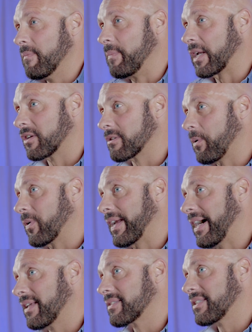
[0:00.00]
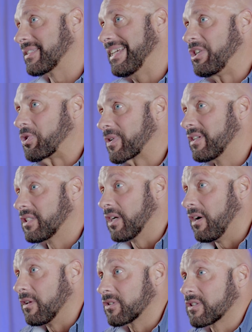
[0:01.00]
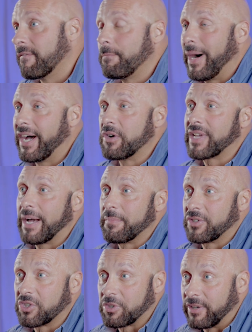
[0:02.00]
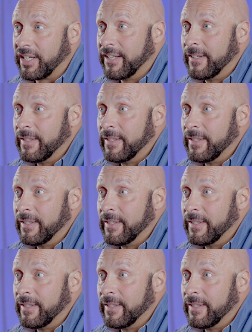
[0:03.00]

because the body has this intricate dance of biochemistry.